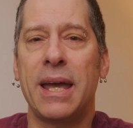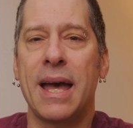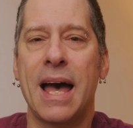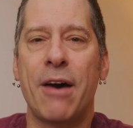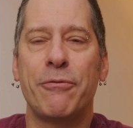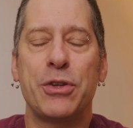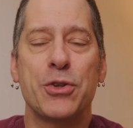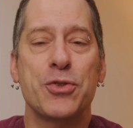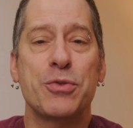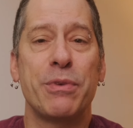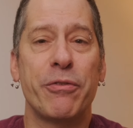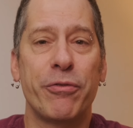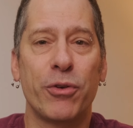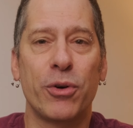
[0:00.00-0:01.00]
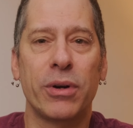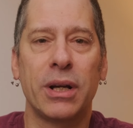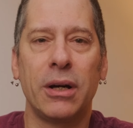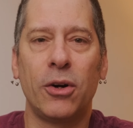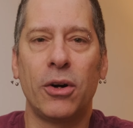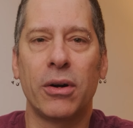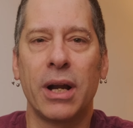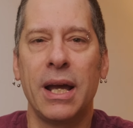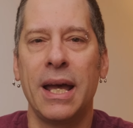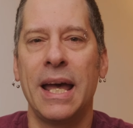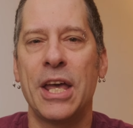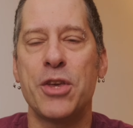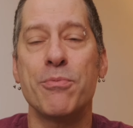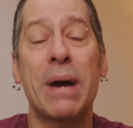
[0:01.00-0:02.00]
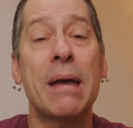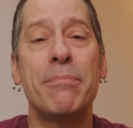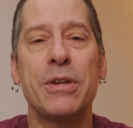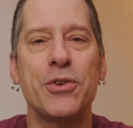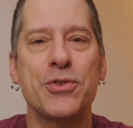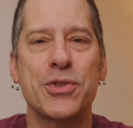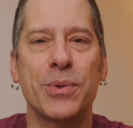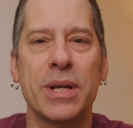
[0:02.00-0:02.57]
have used before, or you might be new to